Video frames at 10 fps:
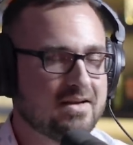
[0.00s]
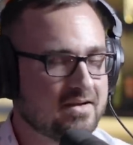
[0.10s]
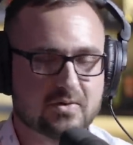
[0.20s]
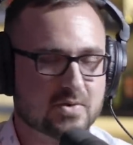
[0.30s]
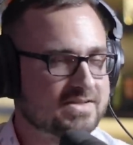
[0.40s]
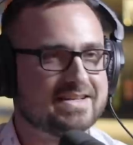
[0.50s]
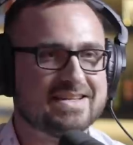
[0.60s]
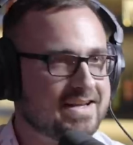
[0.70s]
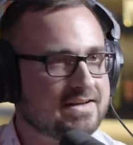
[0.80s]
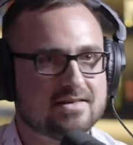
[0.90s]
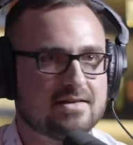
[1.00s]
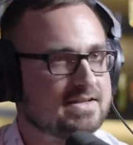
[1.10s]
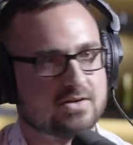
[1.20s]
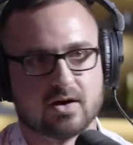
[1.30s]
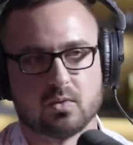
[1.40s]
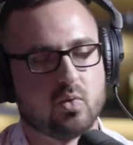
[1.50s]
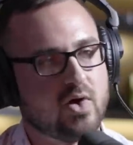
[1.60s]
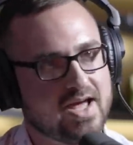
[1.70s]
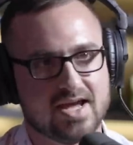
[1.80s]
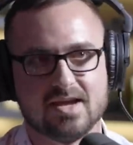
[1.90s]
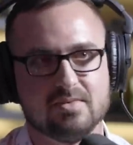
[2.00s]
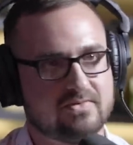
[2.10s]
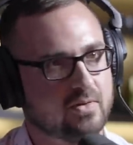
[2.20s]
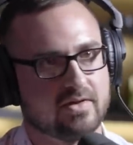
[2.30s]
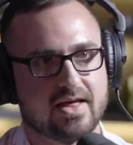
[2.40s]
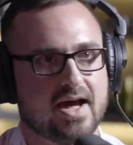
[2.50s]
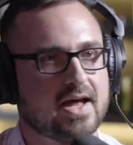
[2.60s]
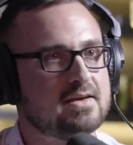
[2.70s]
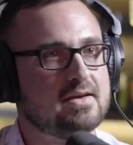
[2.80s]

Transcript: Of course, it didn't. It started way before that.